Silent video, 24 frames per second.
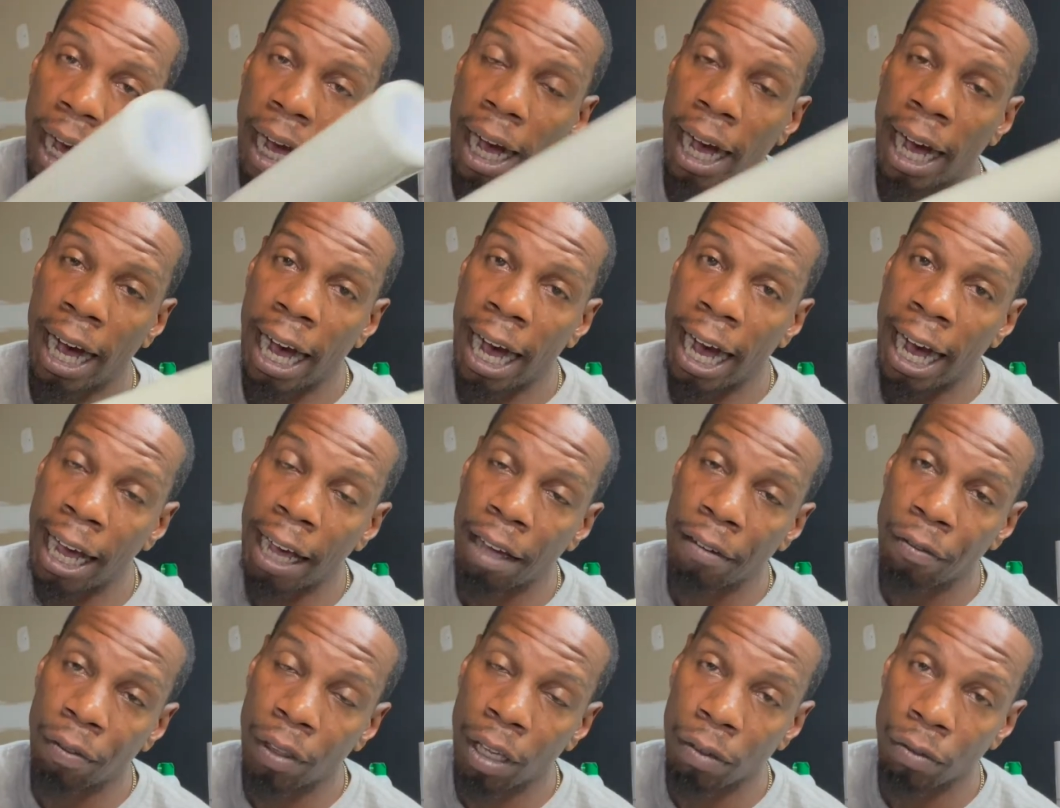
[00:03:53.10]

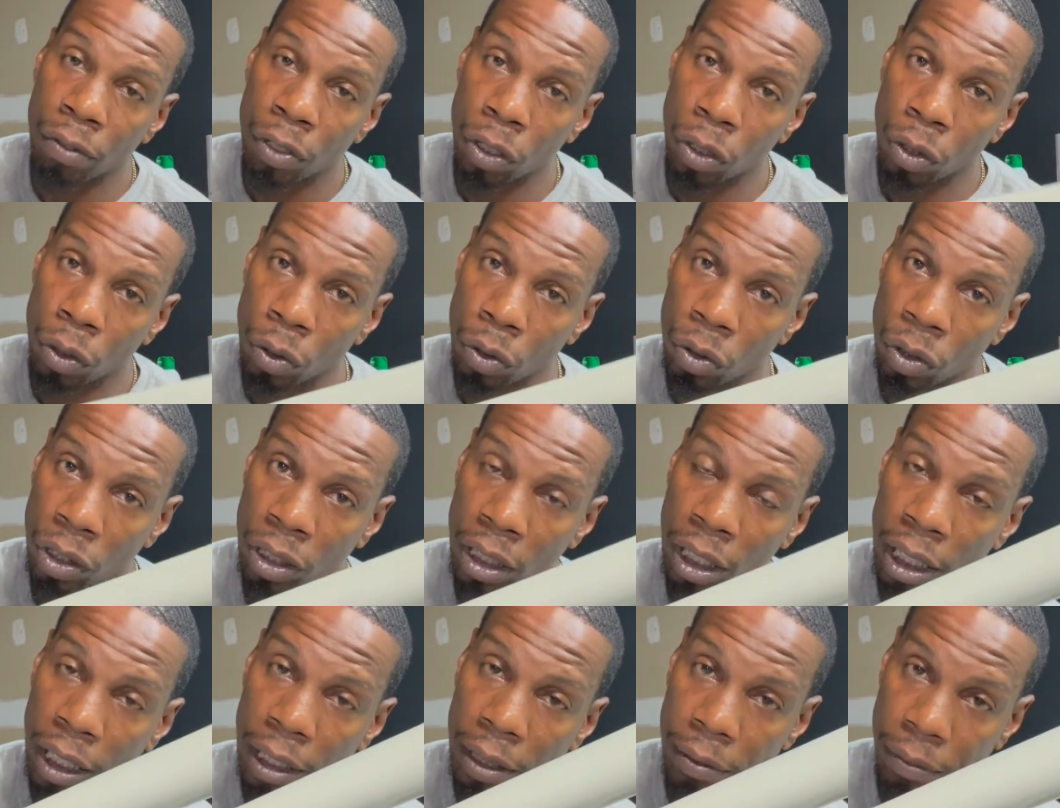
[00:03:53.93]
I've never used
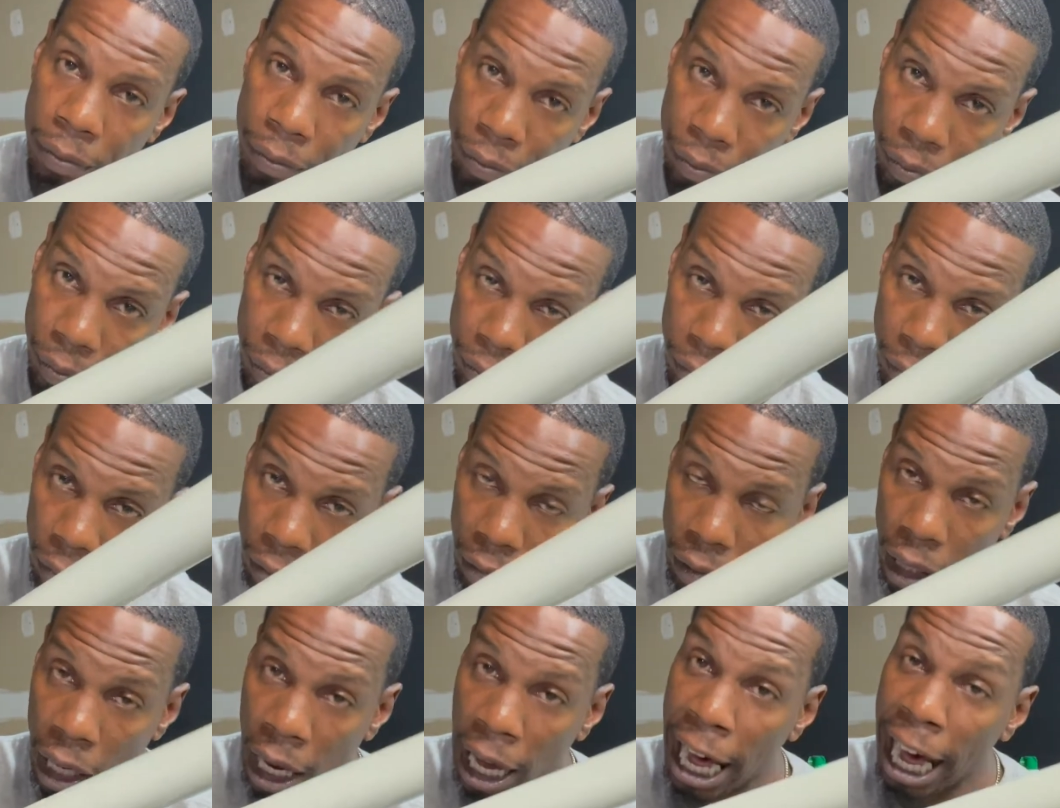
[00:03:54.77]
it.
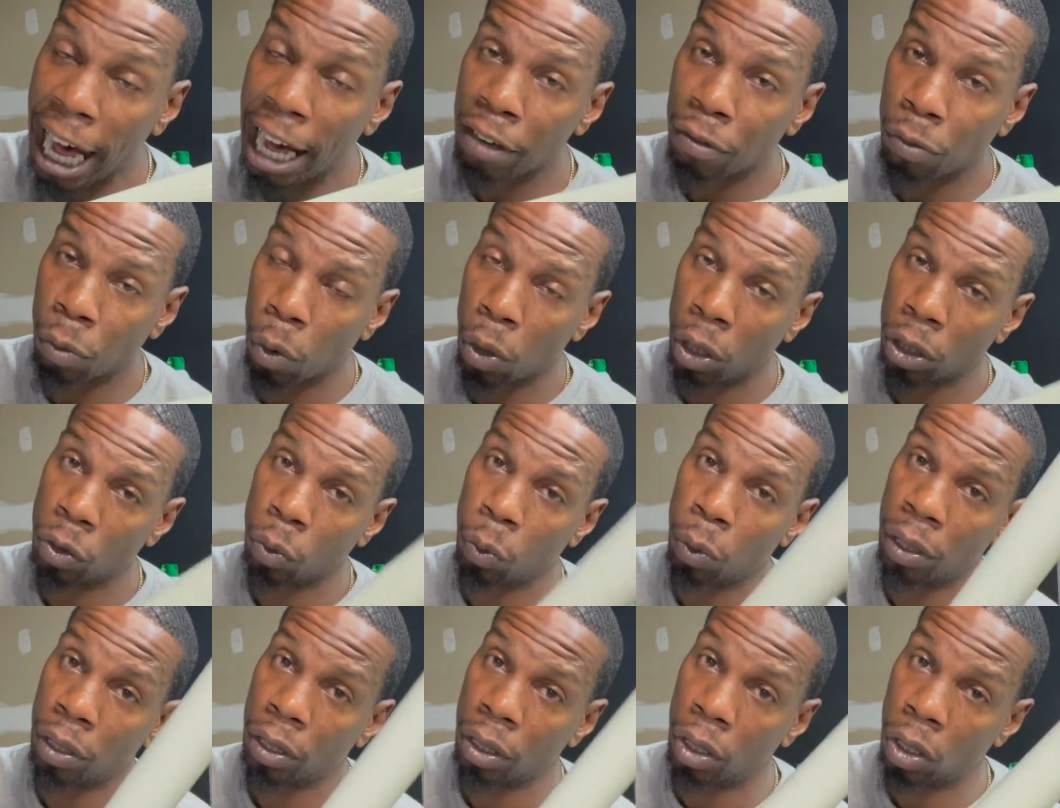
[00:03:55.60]
I've worked
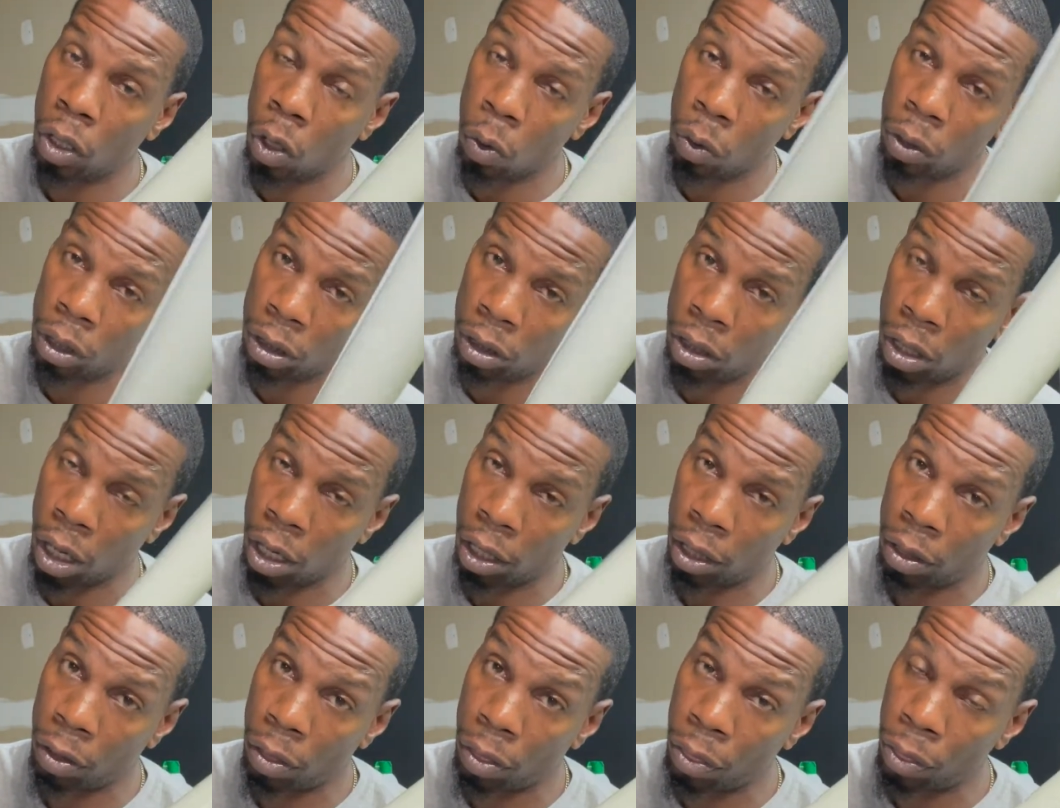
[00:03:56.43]
with glow in the
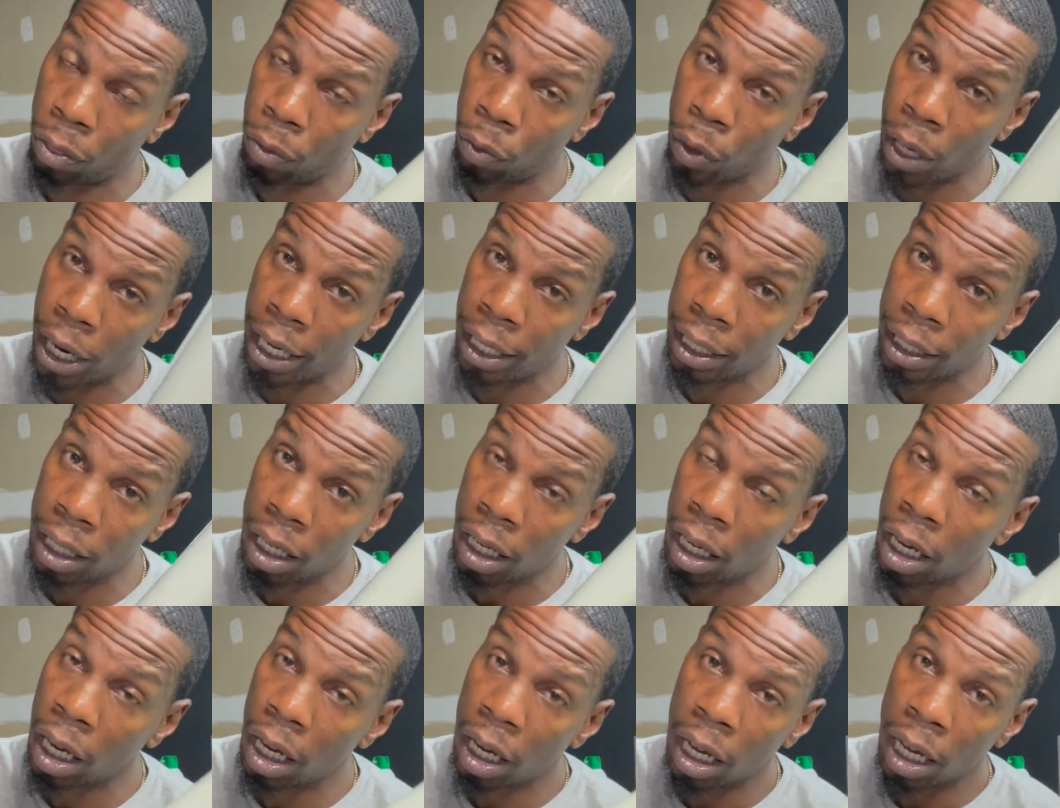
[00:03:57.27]
dark thread
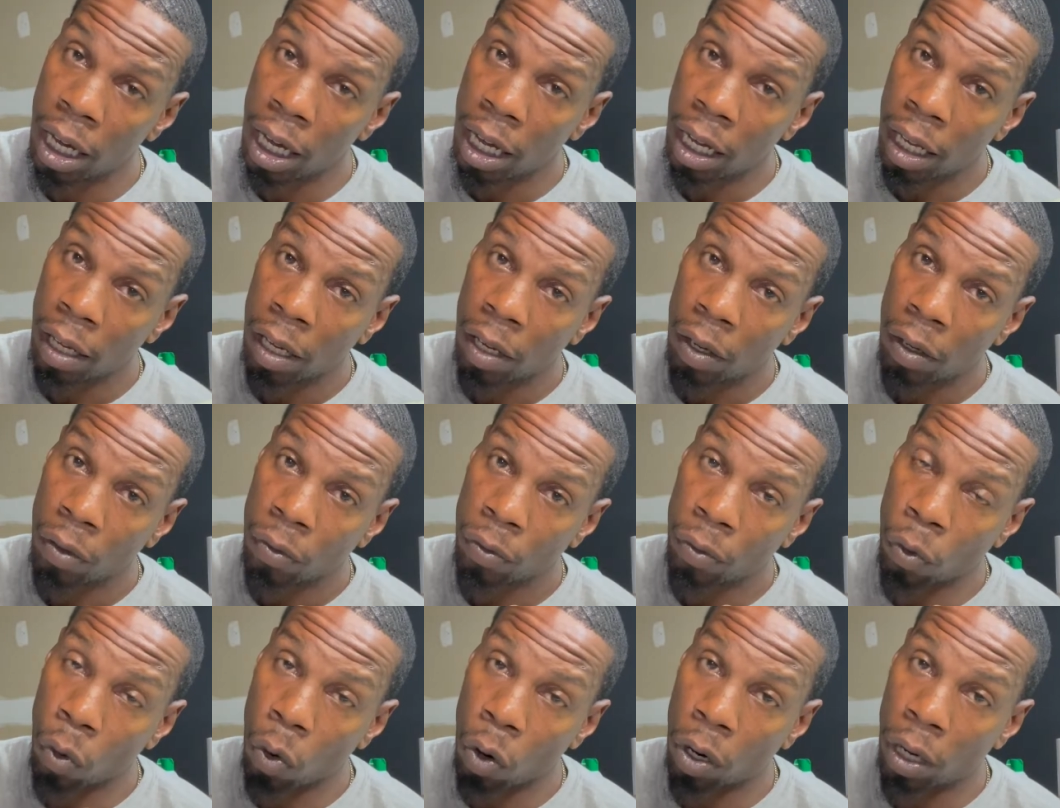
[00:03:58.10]

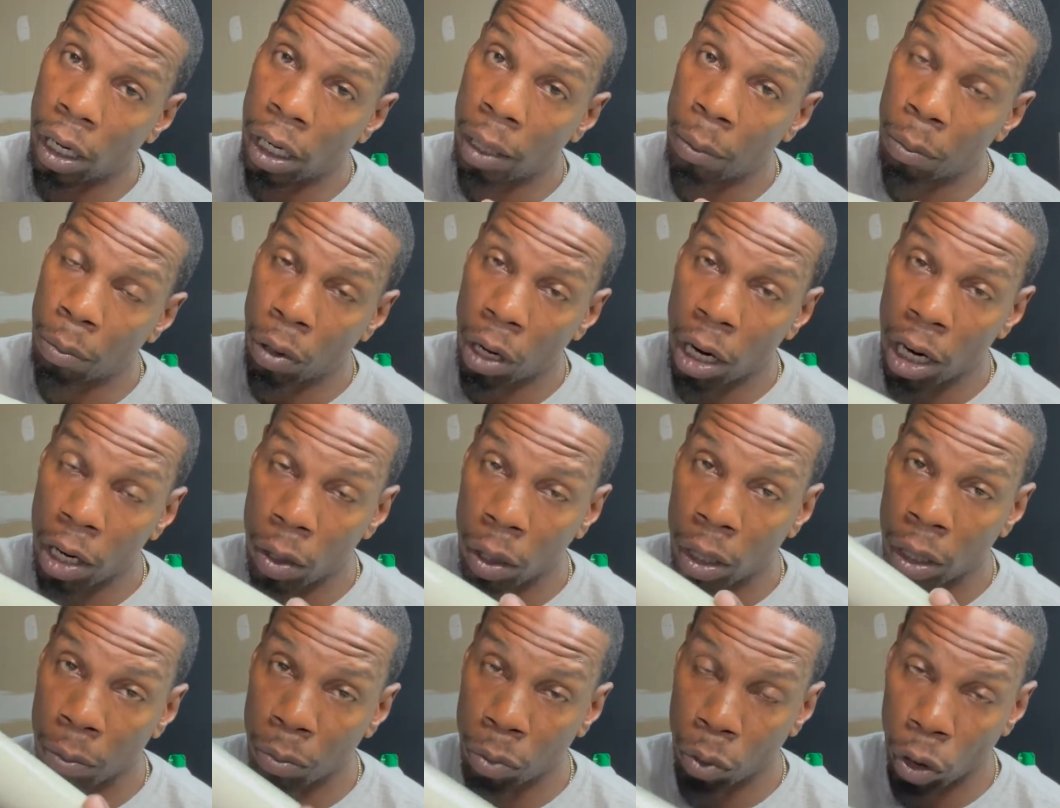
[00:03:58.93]
for
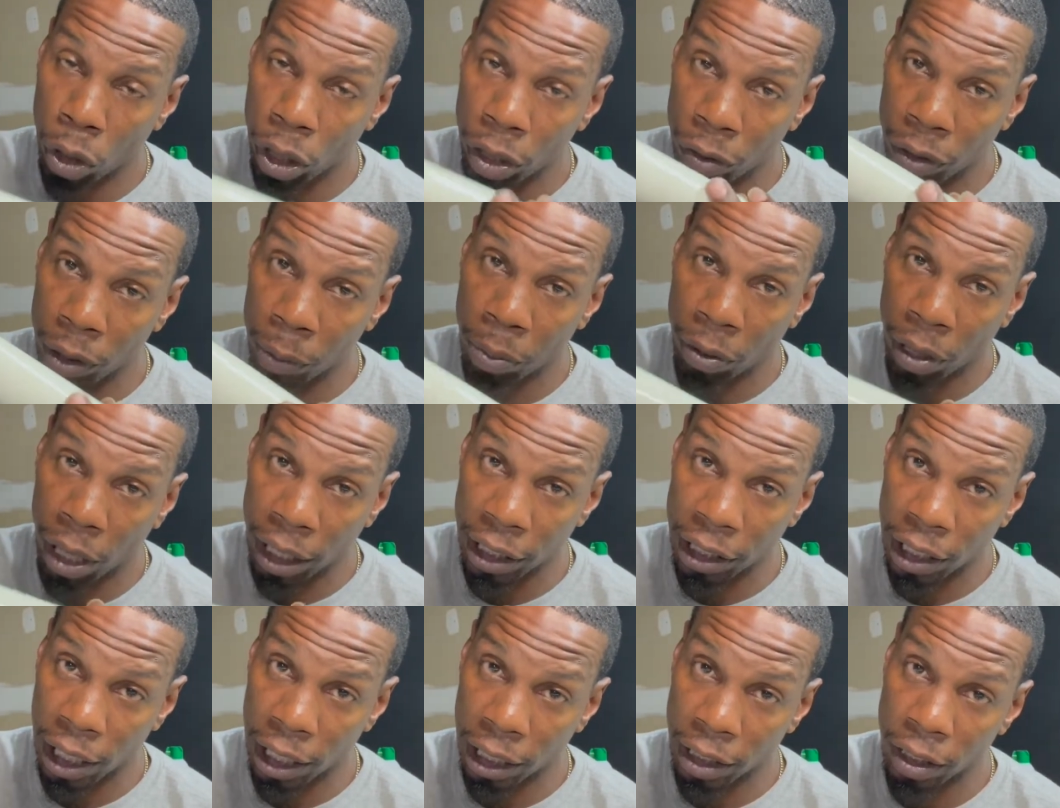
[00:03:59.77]
embroidery
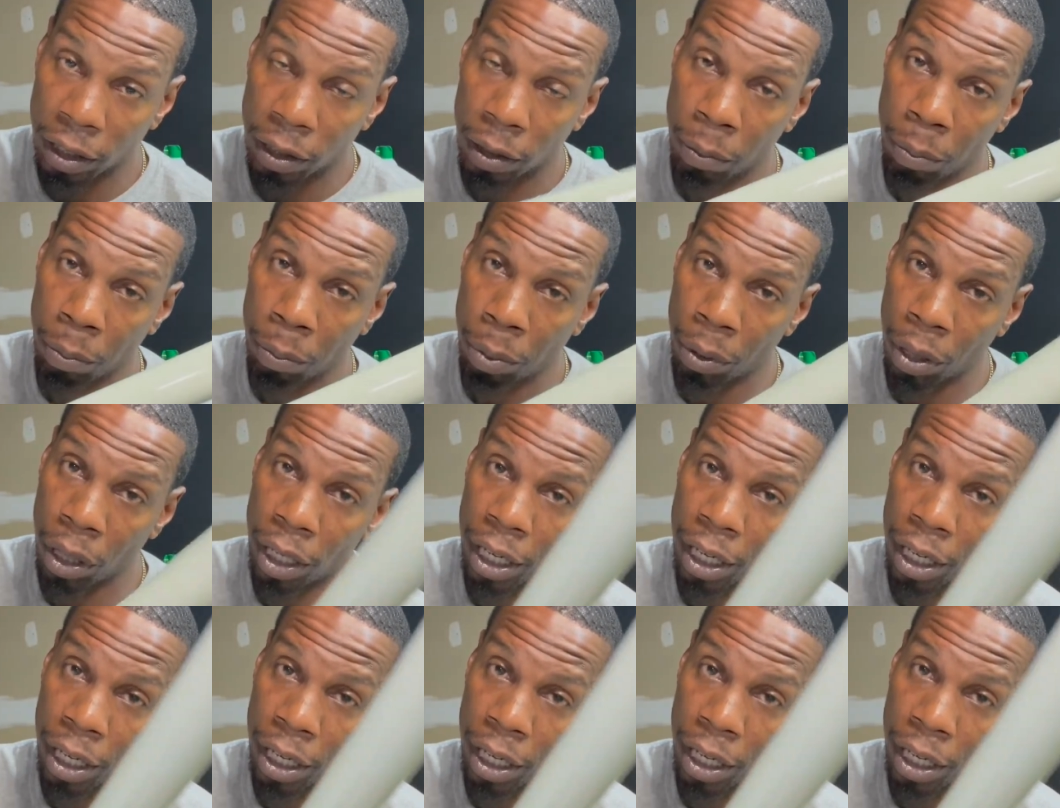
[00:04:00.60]
projects, but